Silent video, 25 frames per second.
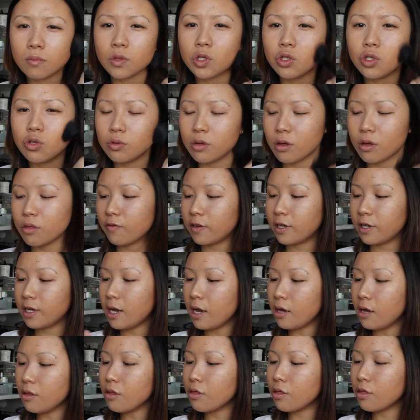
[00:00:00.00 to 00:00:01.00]
do this for the
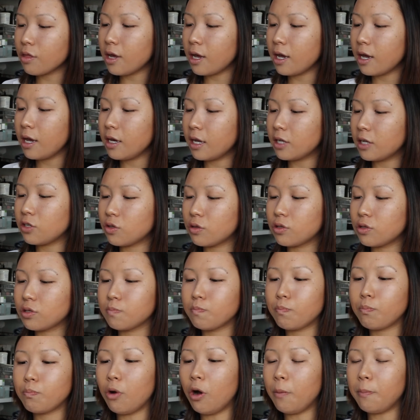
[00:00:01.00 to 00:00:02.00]
other side and just
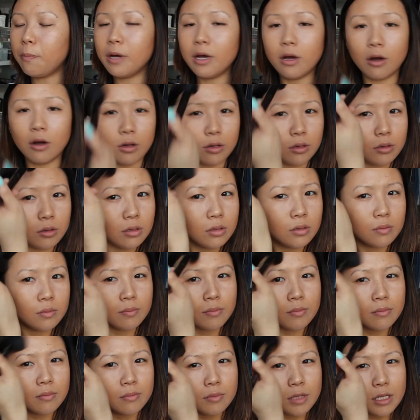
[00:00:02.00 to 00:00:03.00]
pop it on
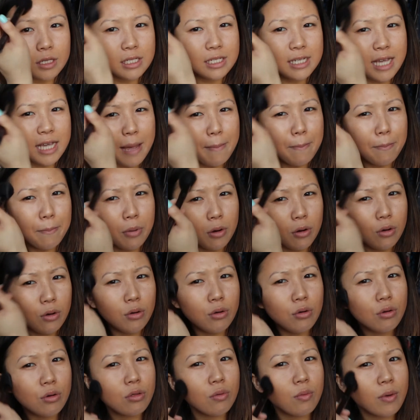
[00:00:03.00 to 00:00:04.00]
the
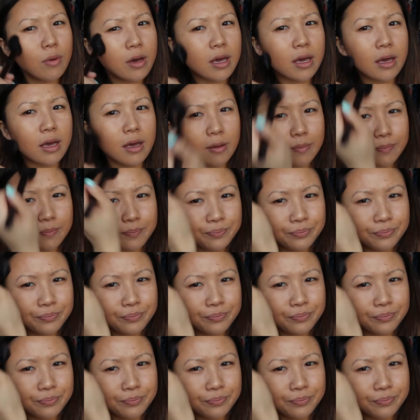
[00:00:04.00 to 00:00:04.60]
temples where